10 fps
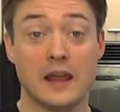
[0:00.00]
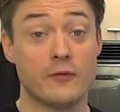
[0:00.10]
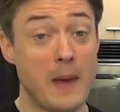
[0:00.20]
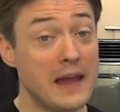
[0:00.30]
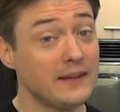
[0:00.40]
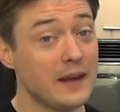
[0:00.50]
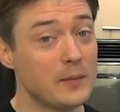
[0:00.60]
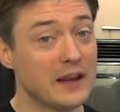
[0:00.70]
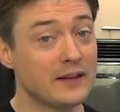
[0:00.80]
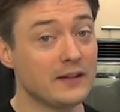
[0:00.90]
If Matt
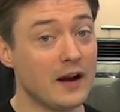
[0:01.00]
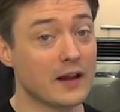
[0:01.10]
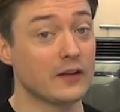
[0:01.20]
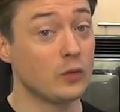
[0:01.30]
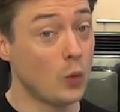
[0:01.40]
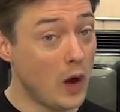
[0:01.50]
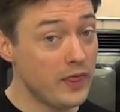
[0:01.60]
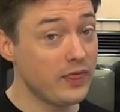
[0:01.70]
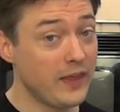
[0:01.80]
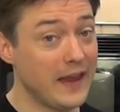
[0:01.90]
Damon has taught us
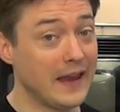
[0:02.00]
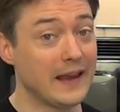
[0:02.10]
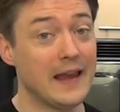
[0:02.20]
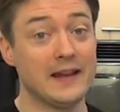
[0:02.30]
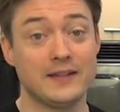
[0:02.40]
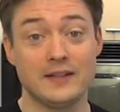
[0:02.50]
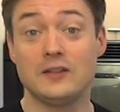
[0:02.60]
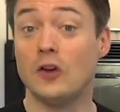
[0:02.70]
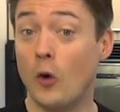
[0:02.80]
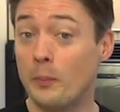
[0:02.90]
one thing, it's
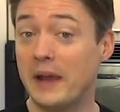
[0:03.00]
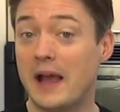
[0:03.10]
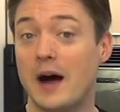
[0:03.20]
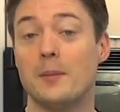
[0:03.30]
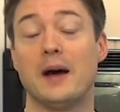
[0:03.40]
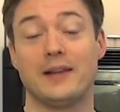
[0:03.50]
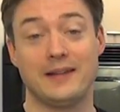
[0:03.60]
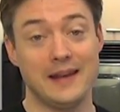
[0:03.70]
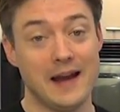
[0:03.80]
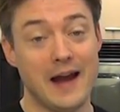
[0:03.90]
don't become a
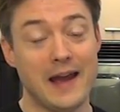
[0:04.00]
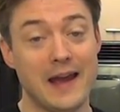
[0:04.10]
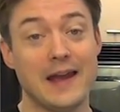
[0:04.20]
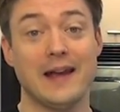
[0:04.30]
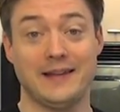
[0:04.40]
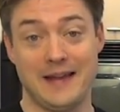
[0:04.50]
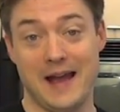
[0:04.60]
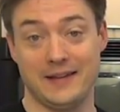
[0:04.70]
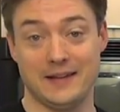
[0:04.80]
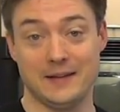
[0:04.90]
CIA
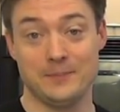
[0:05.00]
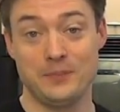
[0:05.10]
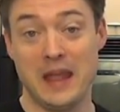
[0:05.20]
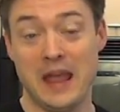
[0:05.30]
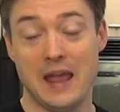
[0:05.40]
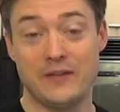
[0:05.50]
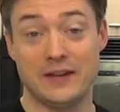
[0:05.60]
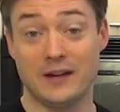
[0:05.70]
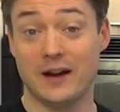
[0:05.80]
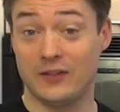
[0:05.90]
assassin. If
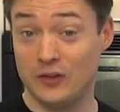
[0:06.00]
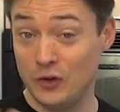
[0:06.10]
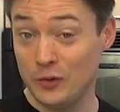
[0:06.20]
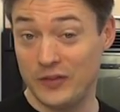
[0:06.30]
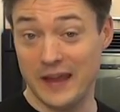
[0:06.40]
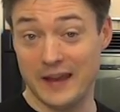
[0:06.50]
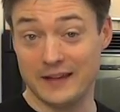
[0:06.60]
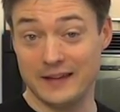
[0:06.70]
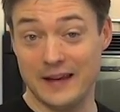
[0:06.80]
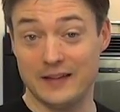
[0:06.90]
he's taught us two
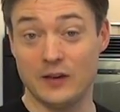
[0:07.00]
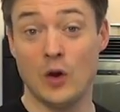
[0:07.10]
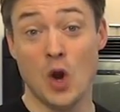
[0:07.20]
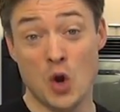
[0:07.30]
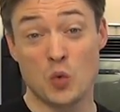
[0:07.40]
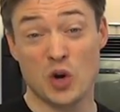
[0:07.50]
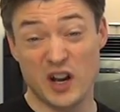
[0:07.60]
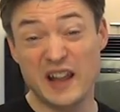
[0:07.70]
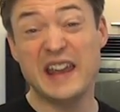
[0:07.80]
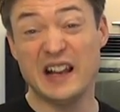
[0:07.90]
things, it's we're
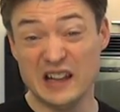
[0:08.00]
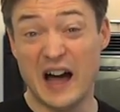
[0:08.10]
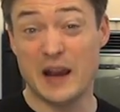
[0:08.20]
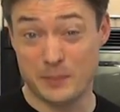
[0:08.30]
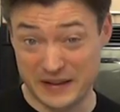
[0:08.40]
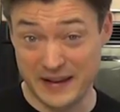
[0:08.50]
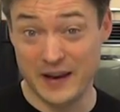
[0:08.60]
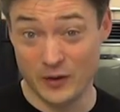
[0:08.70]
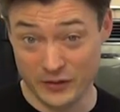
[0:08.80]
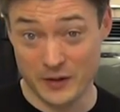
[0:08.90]
gonna eat a lot of
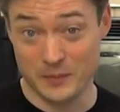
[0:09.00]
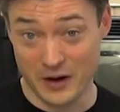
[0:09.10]
potatoes on